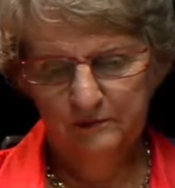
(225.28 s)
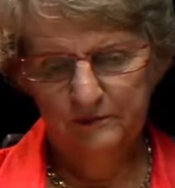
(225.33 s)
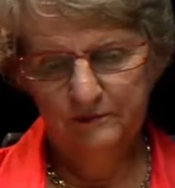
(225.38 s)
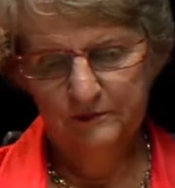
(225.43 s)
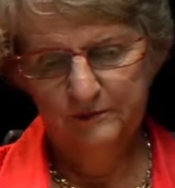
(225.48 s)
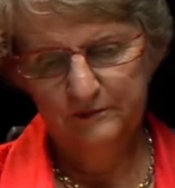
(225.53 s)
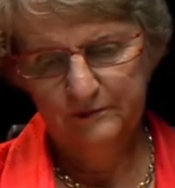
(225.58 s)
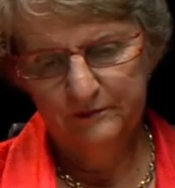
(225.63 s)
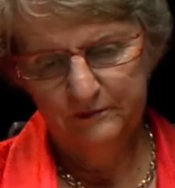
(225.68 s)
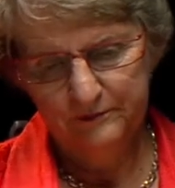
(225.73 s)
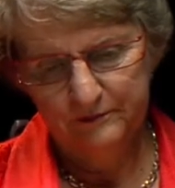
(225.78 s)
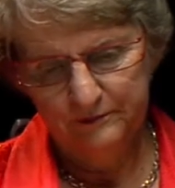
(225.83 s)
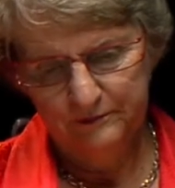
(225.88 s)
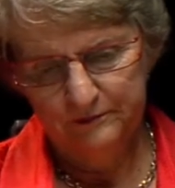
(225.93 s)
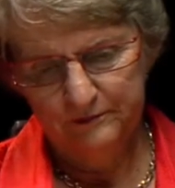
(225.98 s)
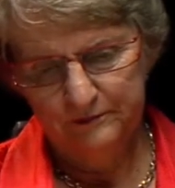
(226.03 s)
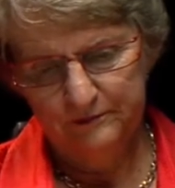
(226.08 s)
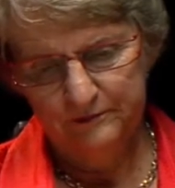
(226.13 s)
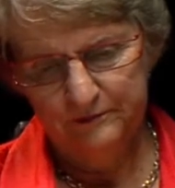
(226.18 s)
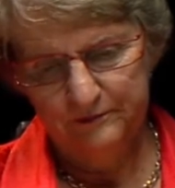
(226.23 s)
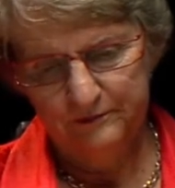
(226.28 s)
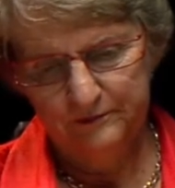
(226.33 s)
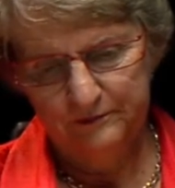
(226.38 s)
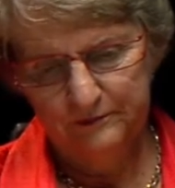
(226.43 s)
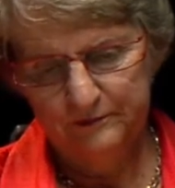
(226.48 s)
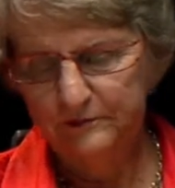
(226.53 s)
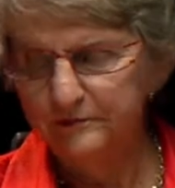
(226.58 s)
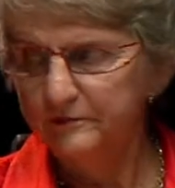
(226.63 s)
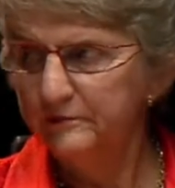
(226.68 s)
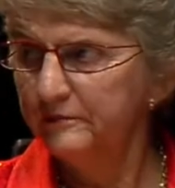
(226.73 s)

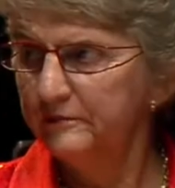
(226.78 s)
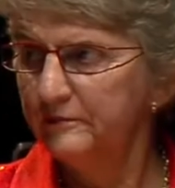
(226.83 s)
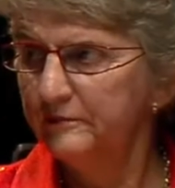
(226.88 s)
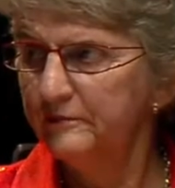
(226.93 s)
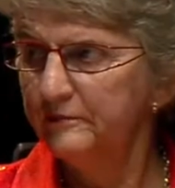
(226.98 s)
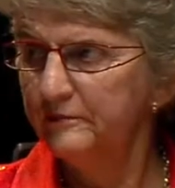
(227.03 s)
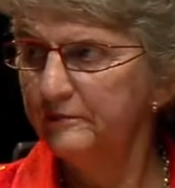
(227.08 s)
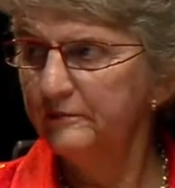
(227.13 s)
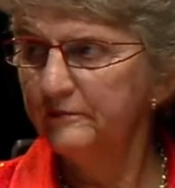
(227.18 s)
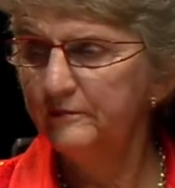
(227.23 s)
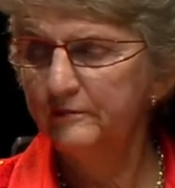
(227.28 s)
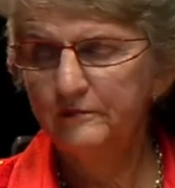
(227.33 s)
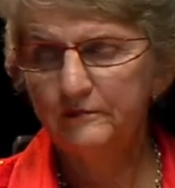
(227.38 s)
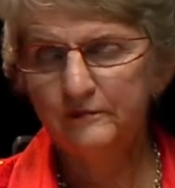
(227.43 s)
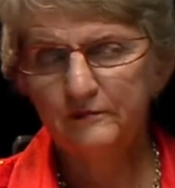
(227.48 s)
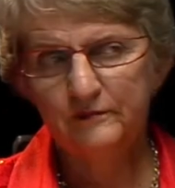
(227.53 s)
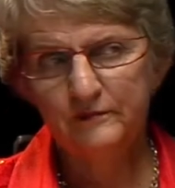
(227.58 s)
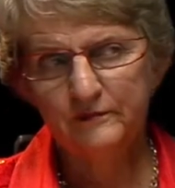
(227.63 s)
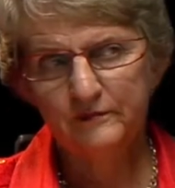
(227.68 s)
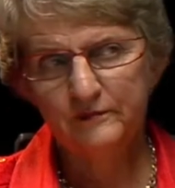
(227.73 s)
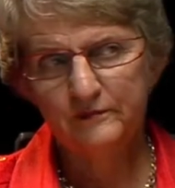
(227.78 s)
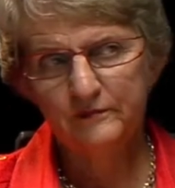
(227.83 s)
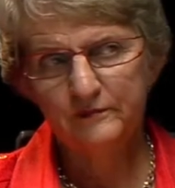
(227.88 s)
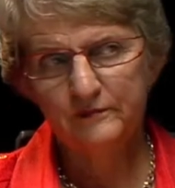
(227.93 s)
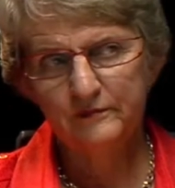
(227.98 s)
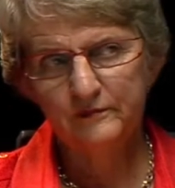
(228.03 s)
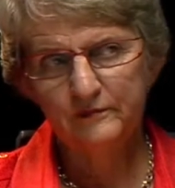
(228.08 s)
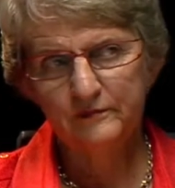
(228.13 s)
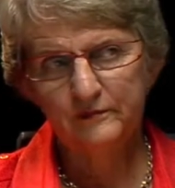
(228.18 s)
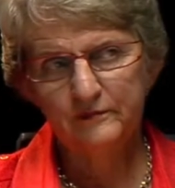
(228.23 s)

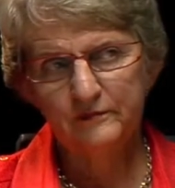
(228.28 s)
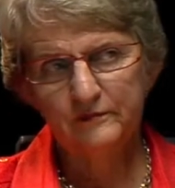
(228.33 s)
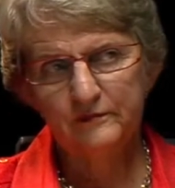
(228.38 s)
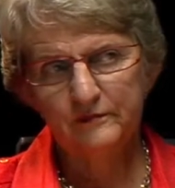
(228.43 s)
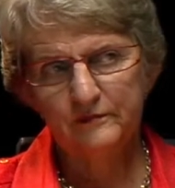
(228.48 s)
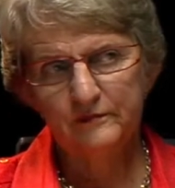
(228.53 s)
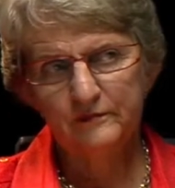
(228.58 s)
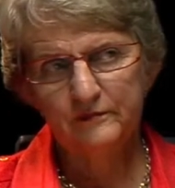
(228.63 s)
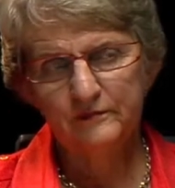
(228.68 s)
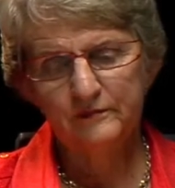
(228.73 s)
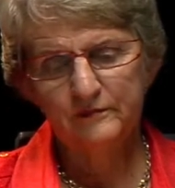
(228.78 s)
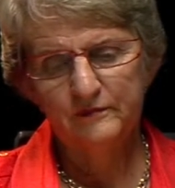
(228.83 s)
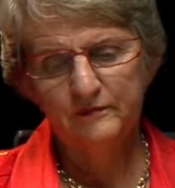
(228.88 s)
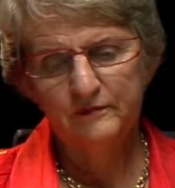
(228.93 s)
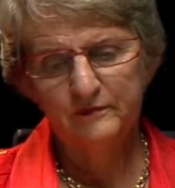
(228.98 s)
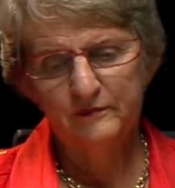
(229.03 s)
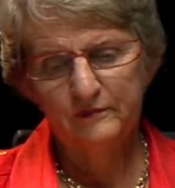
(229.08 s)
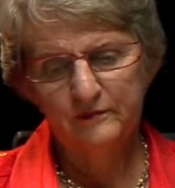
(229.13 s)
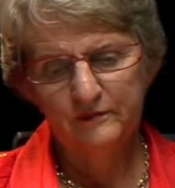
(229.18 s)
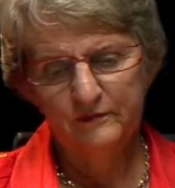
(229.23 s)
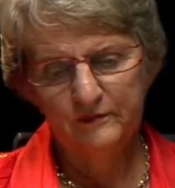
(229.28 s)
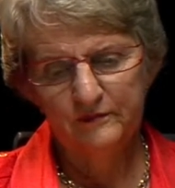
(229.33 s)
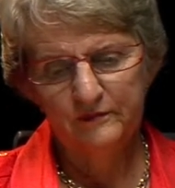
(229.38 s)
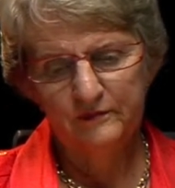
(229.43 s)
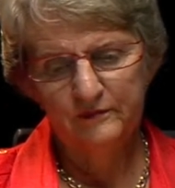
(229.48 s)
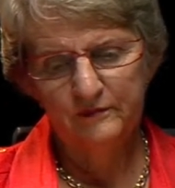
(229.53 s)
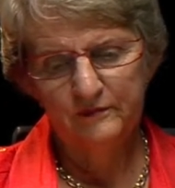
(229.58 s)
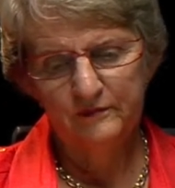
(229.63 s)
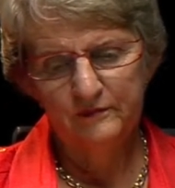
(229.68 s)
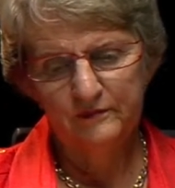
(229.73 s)

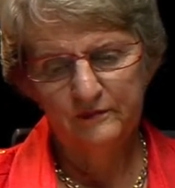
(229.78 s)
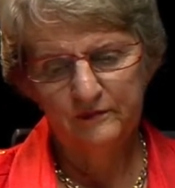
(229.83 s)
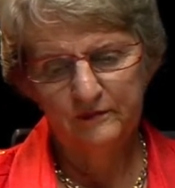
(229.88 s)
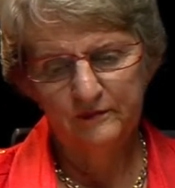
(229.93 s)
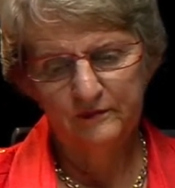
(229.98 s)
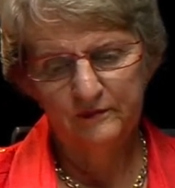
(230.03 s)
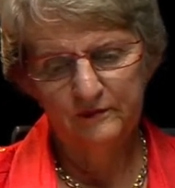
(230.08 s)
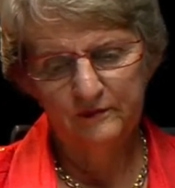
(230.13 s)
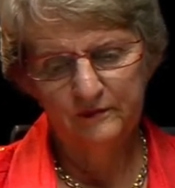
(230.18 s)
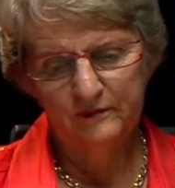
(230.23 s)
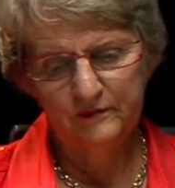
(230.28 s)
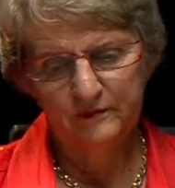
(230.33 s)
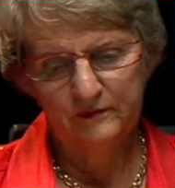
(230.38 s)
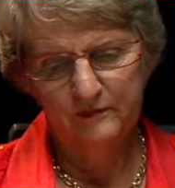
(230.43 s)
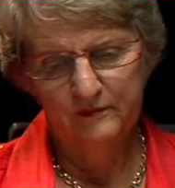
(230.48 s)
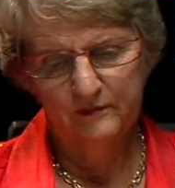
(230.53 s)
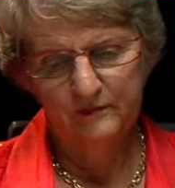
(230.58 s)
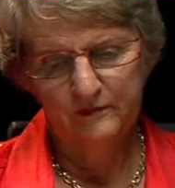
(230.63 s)
No words are spoken by the person on screen.